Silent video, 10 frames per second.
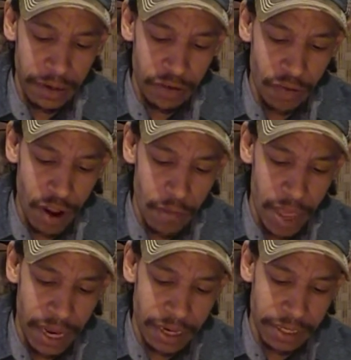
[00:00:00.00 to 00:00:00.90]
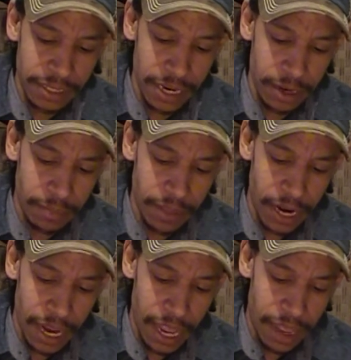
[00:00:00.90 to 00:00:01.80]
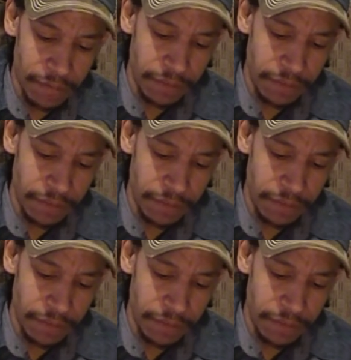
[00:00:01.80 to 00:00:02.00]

trout magnet setup that I have.